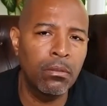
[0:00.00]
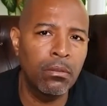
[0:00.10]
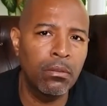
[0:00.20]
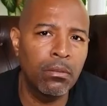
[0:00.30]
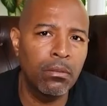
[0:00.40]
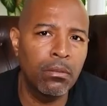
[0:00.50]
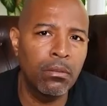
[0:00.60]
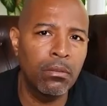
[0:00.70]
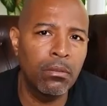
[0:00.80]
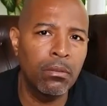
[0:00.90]

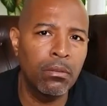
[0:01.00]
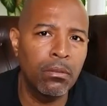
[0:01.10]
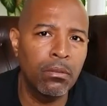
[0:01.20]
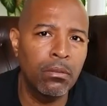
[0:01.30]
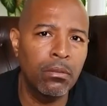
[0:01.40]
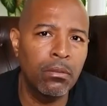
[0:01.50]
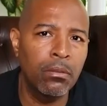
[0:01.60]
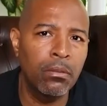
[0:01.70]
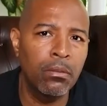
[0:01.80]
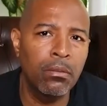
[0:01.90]

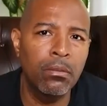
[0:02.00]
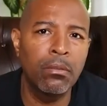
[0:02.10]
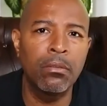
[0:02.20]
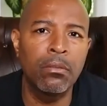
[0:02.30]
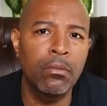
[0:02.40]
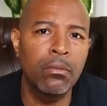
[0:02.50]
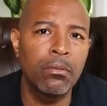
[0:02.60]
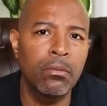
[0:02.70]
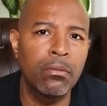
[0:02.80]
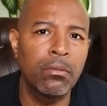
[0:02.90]

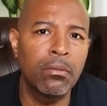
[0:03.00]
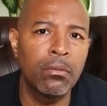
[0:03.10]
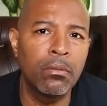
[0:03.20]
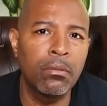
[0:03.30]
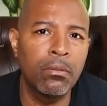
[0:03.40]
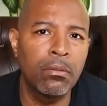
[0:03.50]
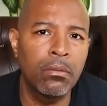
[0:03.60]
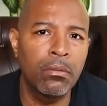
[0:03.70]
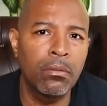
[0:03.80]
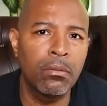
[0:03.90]

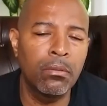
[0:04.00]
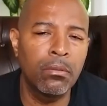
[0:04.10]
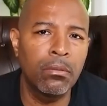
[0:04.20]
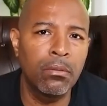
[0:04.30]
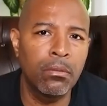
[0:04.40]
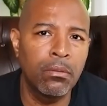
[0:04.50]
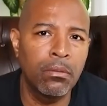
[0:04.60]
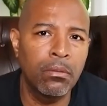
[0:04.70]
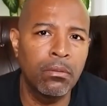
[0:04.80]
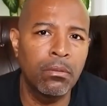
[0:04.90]

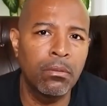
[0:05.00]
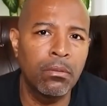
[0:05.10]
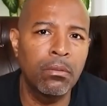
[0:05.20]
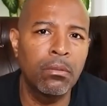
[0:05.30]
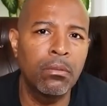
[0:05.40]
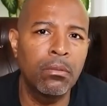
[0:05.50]
This person isn't speaking.